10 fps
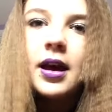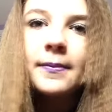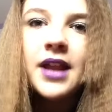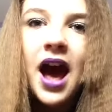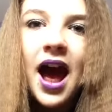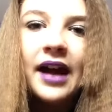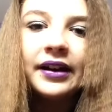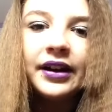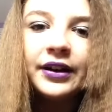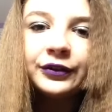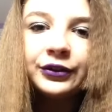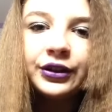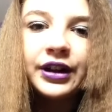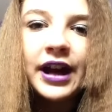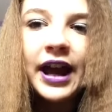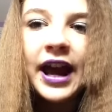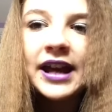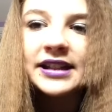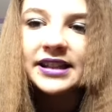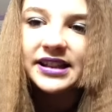I'm not
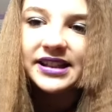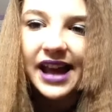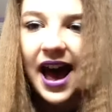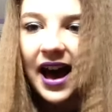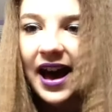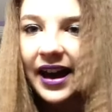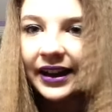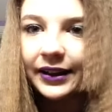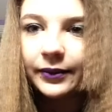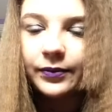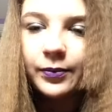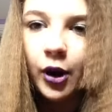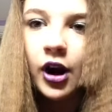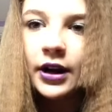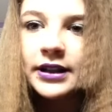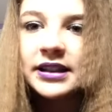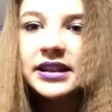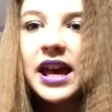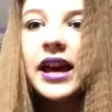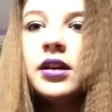afraid to die for the
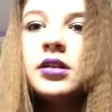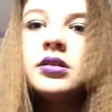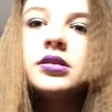sake,